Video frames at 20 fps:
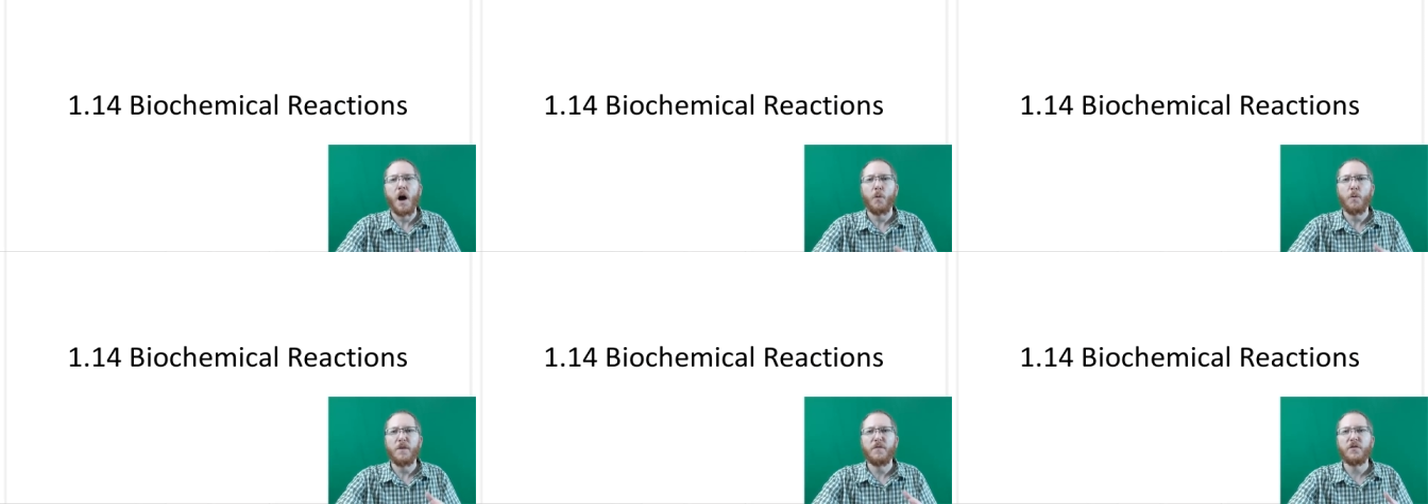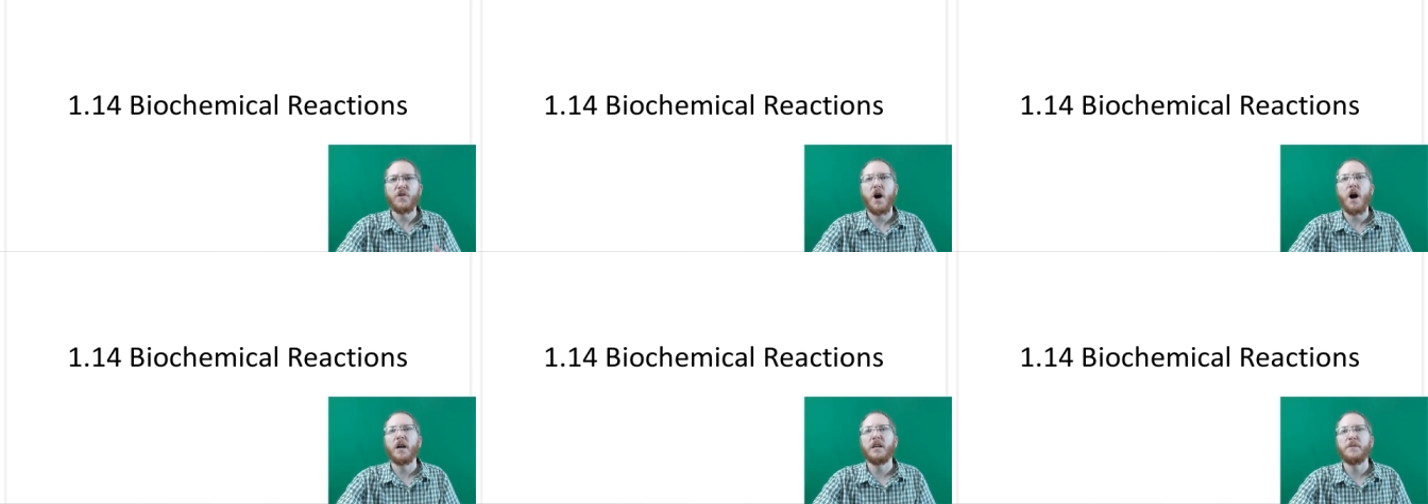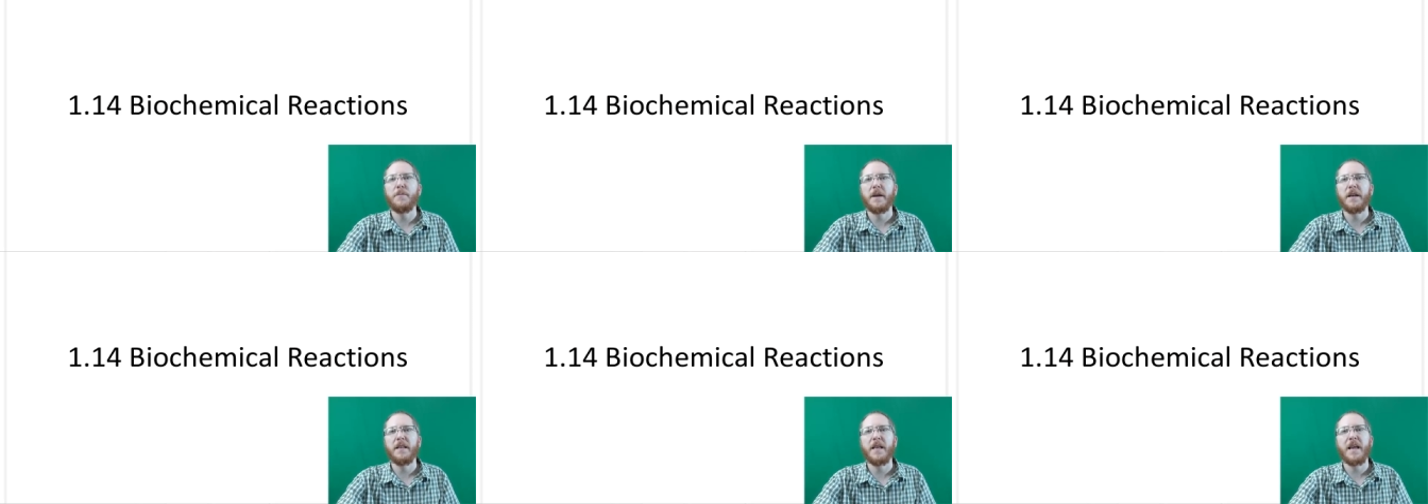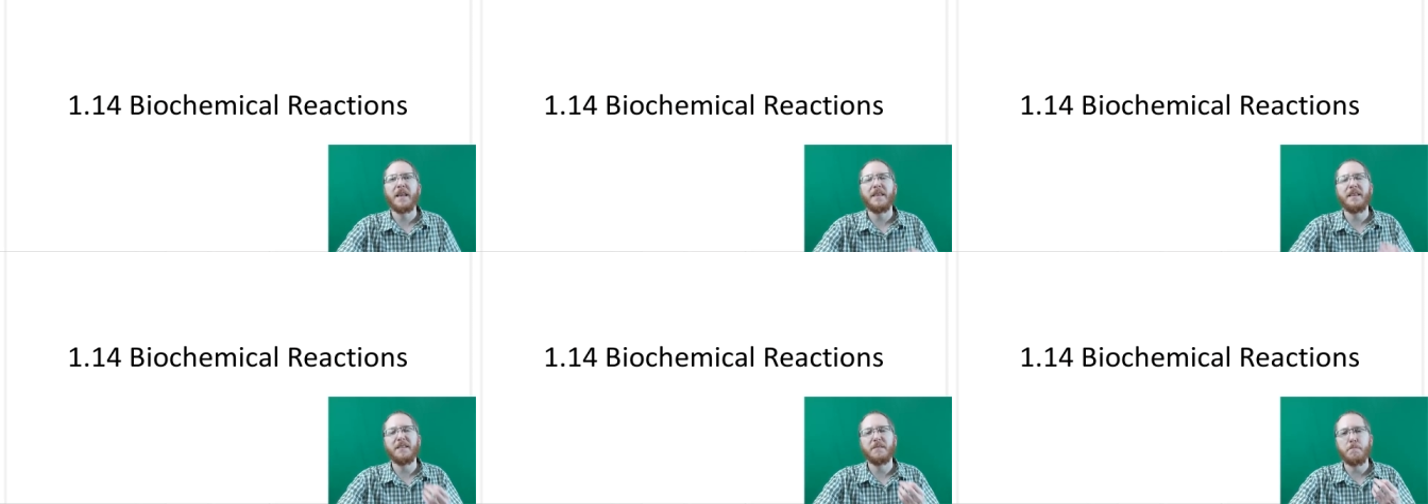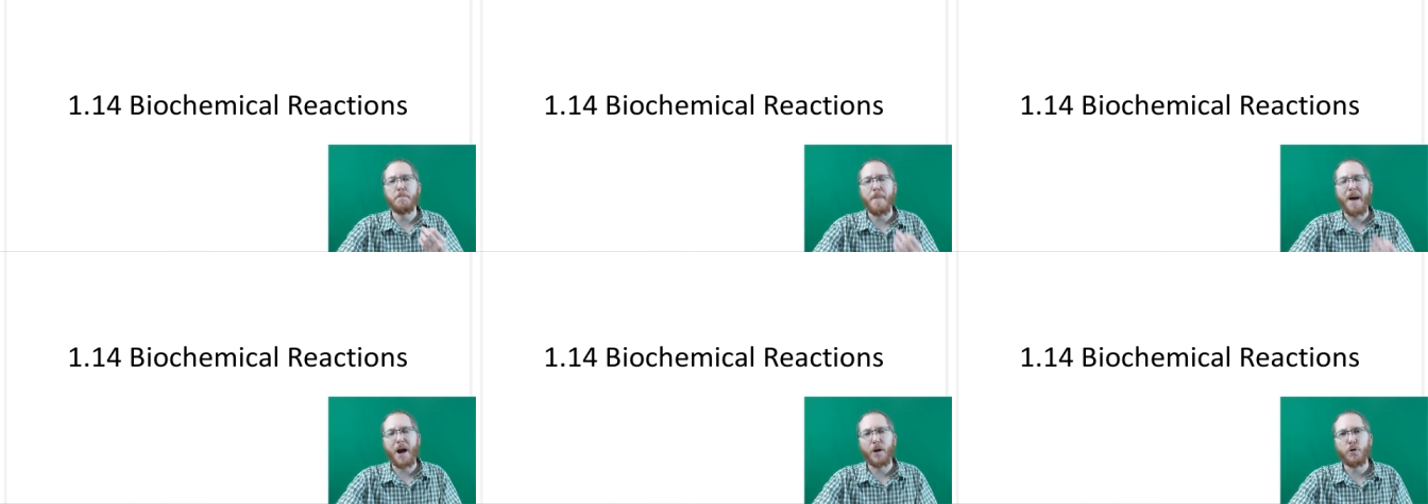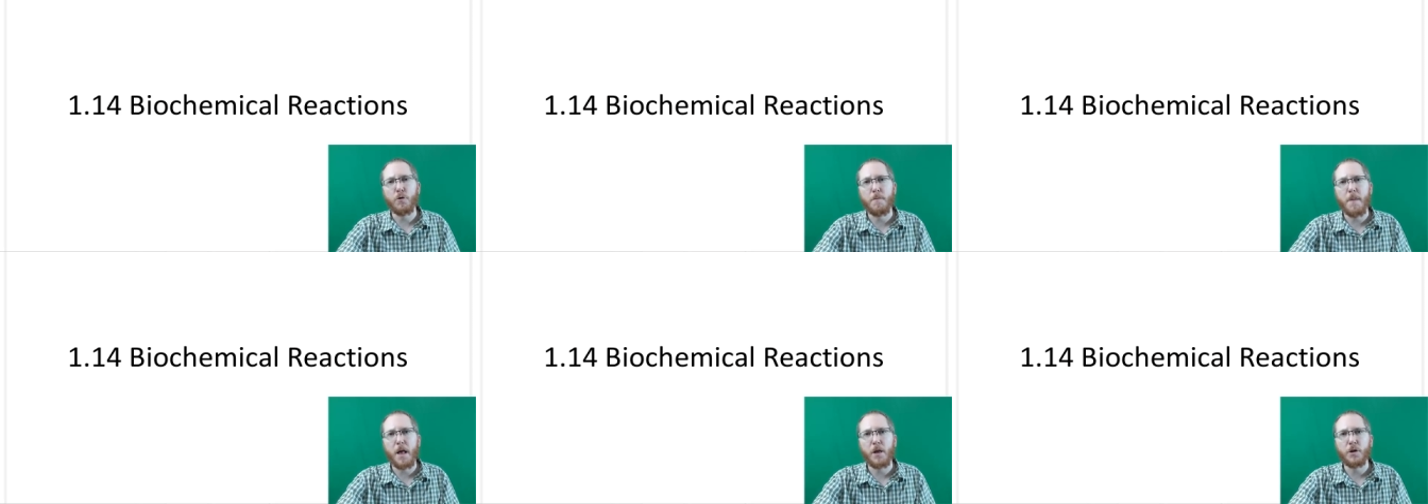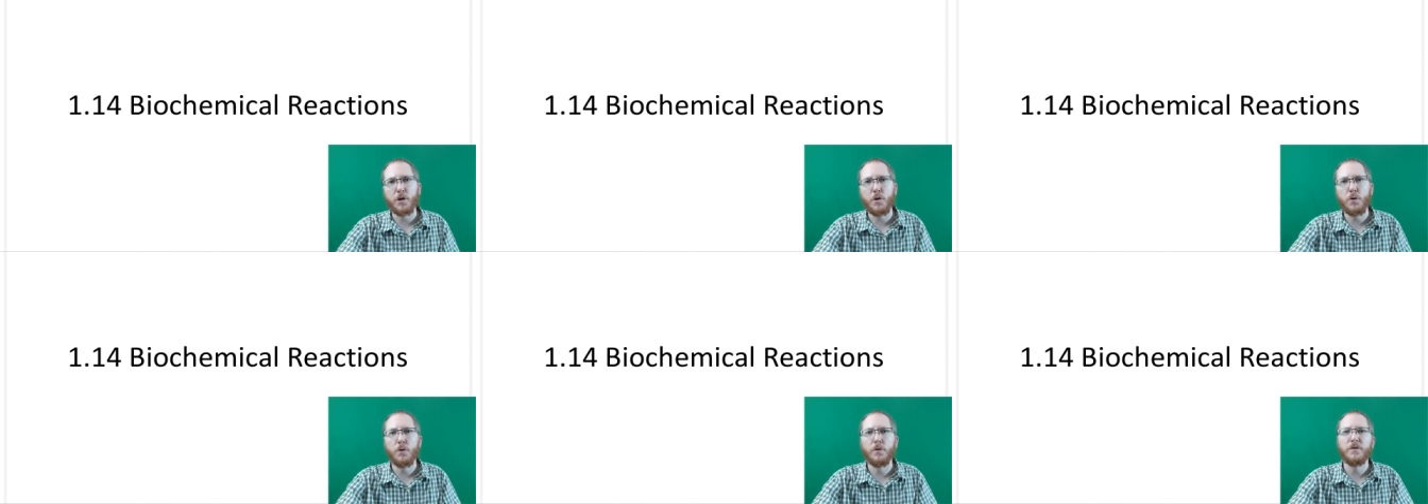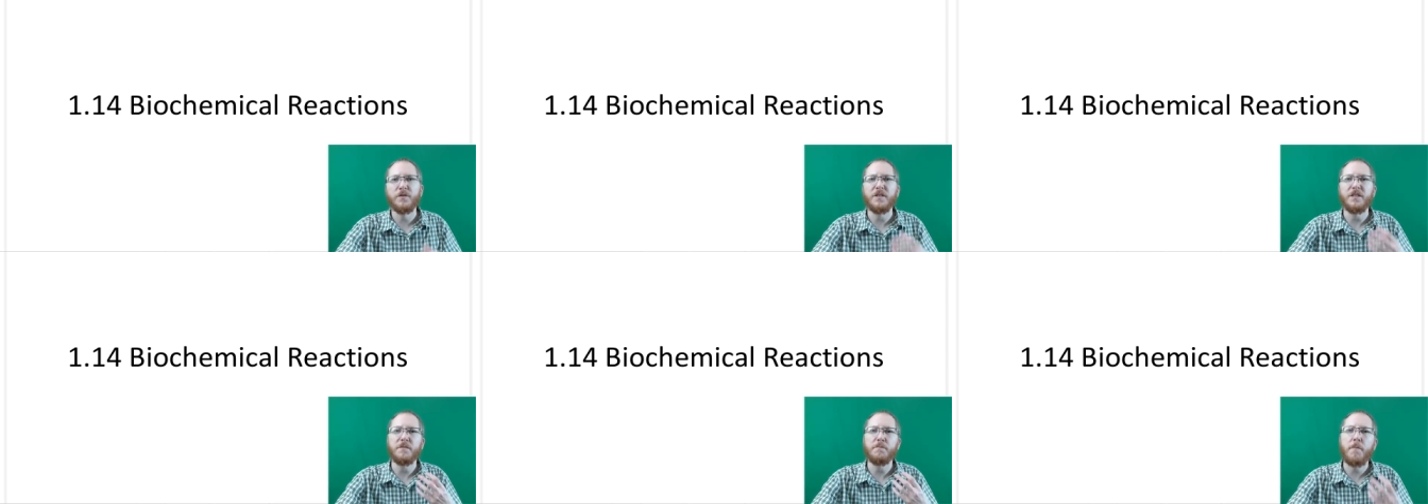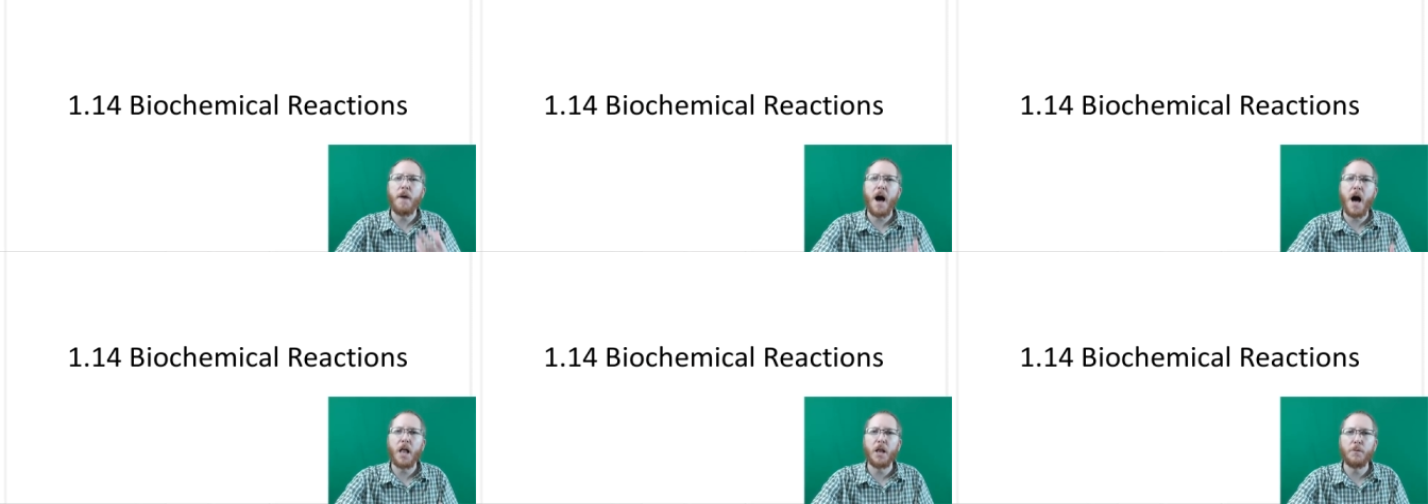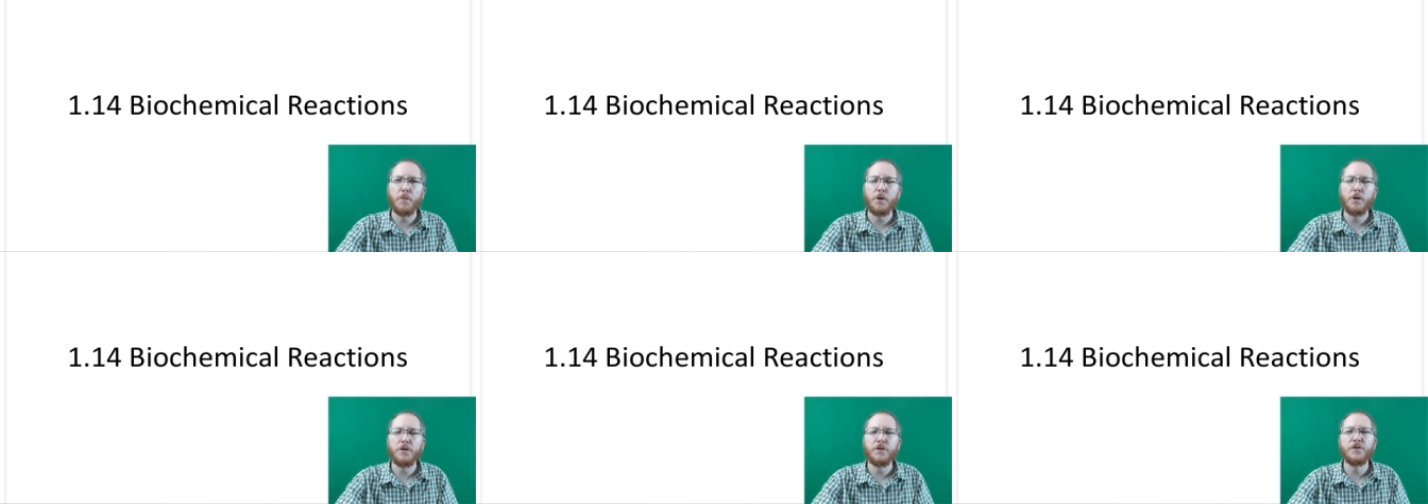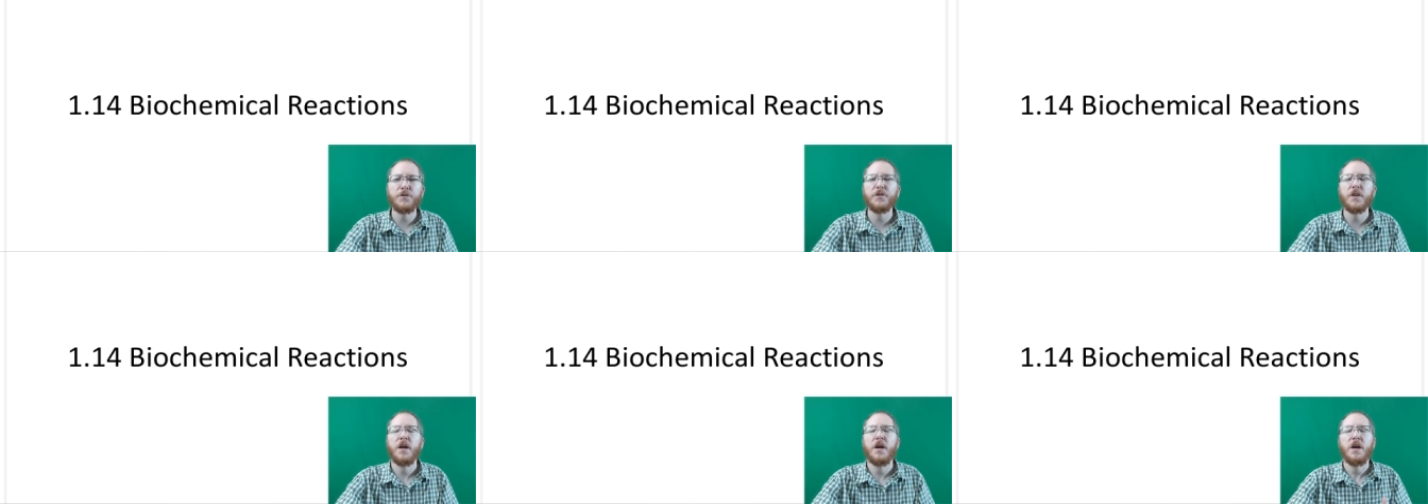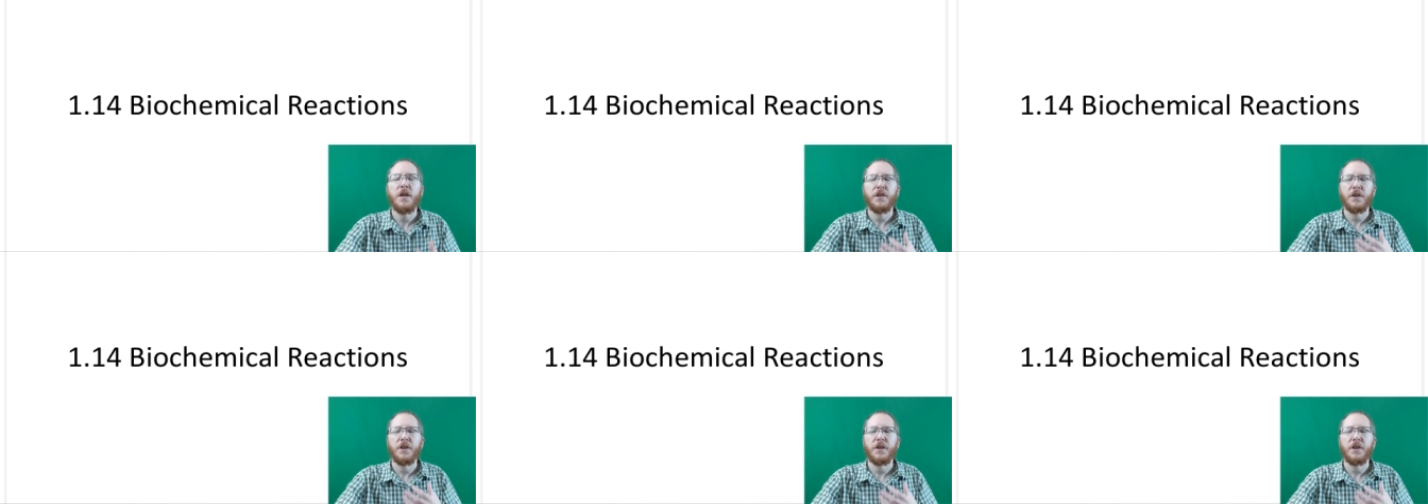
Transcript: Uh, we've talked about a lot of these macromolecules, these polymers,